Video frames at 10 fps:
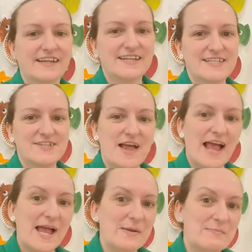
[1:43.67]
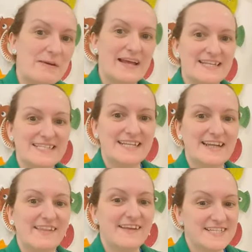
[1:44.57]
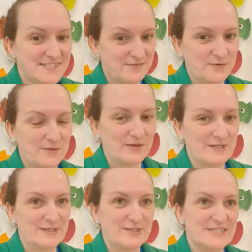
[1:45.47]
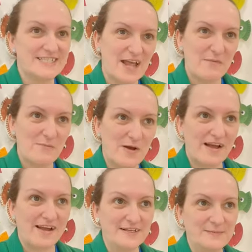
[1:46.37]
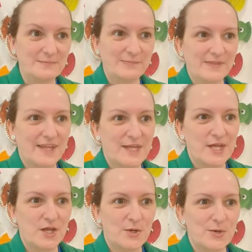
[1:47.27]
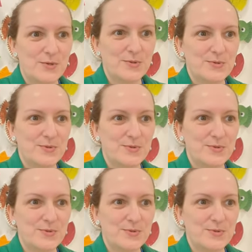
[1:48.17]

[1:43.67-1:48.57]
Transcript: So I'm passing this phone to someone who